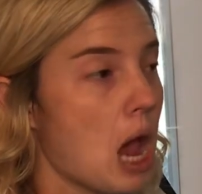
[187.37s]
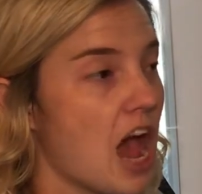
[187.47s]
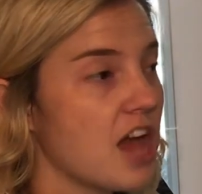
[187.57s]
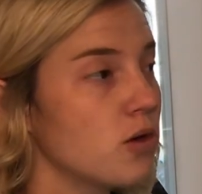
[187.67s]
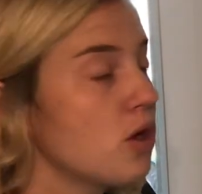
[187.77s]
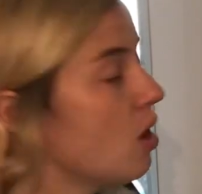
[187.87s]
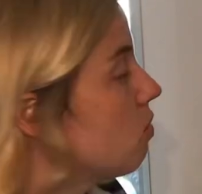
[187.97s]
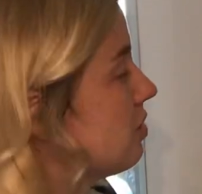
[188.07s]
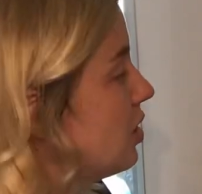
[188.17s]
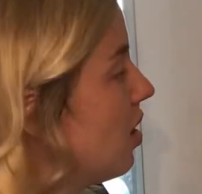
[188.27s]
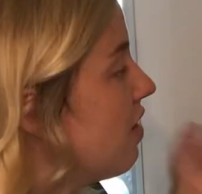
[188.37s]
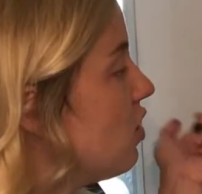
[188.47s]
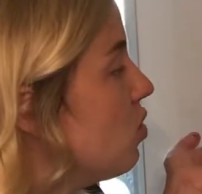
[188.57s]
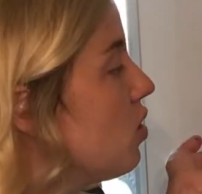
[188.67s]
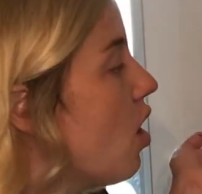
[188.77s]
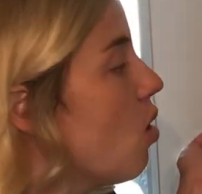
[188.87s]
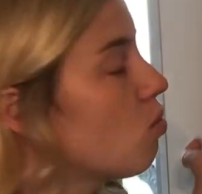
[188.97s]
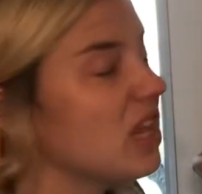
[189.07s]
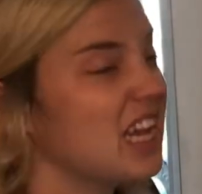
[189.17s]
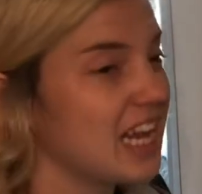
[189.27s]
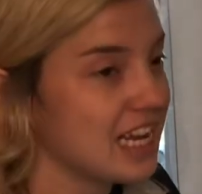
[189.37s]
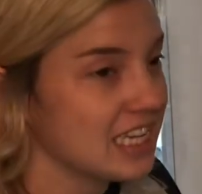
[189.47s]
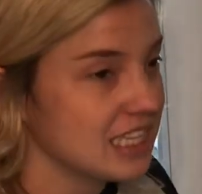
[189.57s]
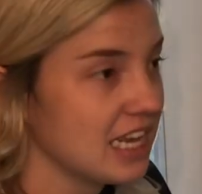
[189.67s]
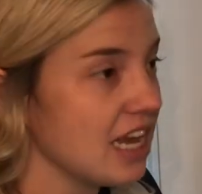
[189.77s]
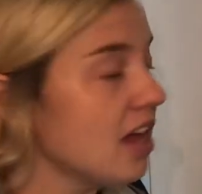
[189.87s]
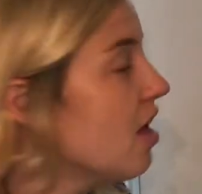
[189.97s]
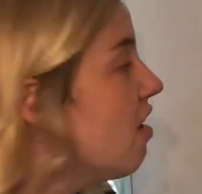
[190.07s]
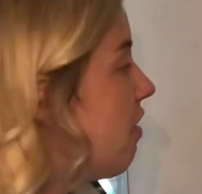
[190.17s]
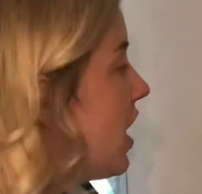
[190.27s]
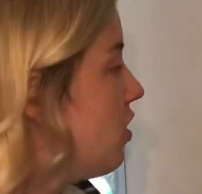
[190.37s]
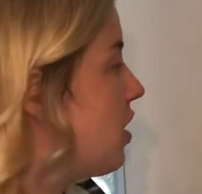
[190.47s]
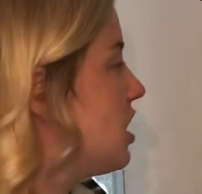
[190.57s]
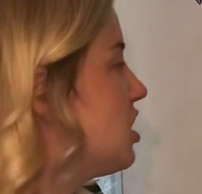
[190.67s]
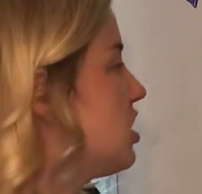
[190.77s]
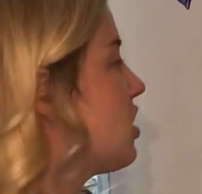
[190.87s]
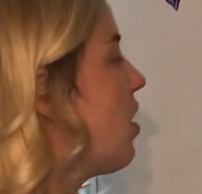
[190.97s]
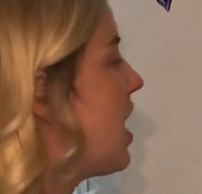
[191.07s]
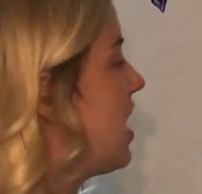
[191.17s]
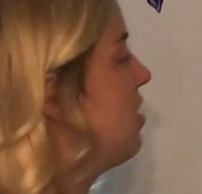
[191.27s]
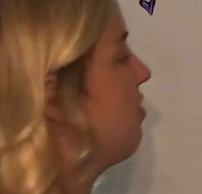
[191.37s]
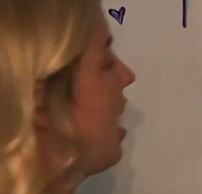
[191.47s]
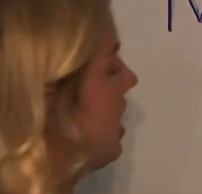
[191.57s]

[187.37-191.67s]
I don't know. So if you know really easily, then you can just go ahead and write